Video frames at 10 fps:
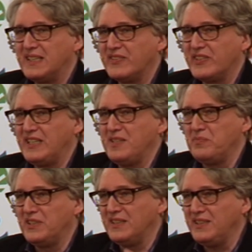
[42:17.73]
they really
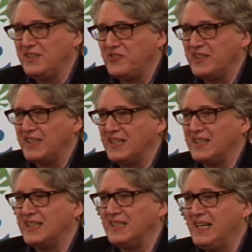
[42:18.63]
believe in
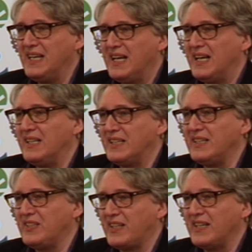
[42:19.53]
that, and
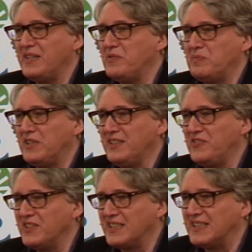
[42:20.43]
they say we
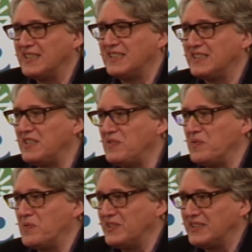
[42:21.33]
believe in that and we
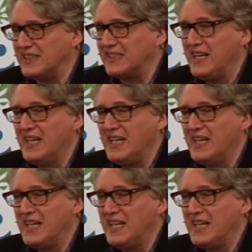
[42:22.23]
want it.